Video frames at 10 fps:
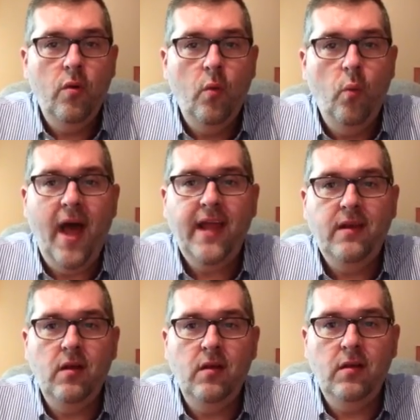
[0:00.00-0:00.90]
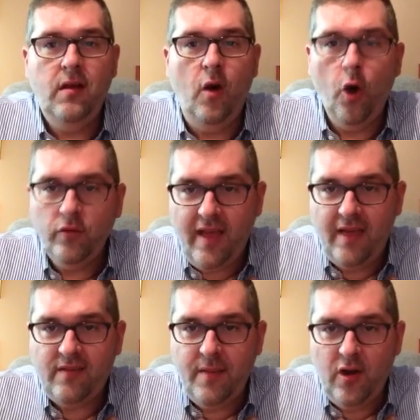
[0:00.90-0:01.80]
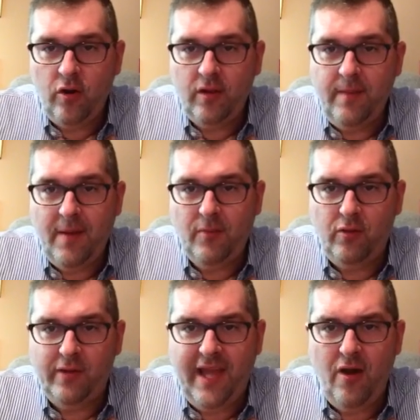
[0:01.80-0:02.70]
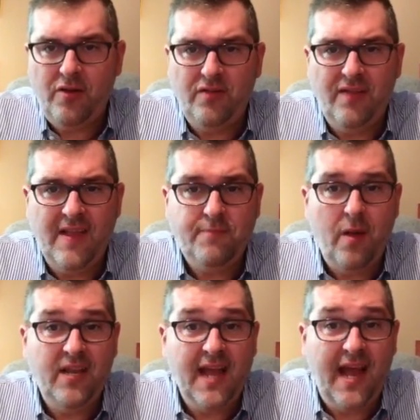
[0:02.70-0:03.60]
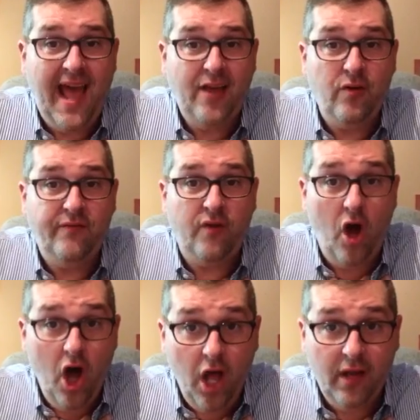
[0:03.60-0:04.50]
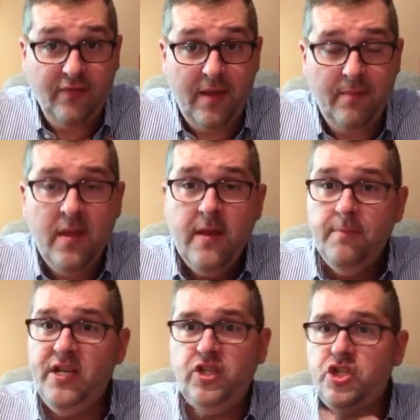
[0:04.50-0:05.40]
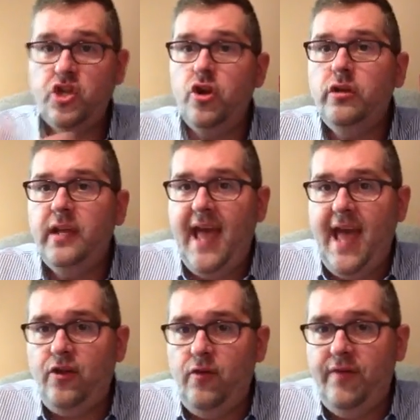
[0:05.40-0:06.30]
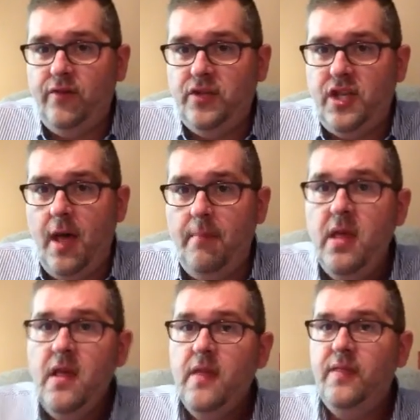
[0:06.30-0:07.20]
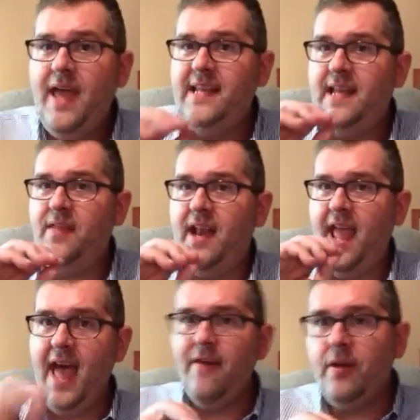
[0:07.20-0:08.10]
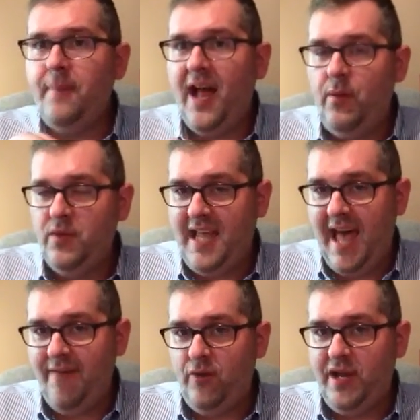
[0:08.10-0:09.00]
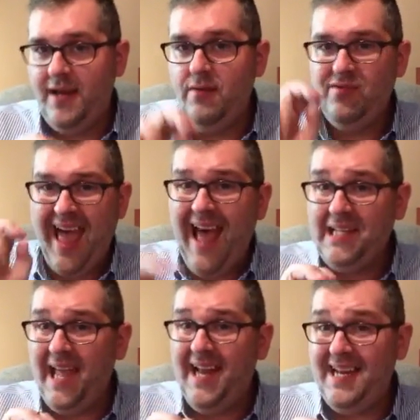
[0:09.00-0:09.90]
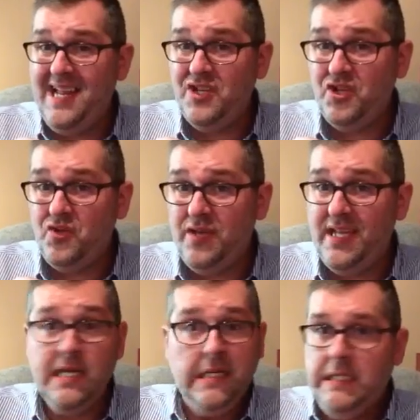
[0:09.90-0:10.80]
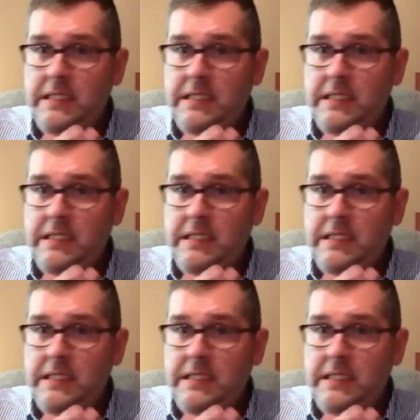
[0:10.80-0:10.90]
white Old Testament early biblical characters, and that's probably not accurate for all of them, but it's certainly accurate for some. The idea that everybody was African that late in history,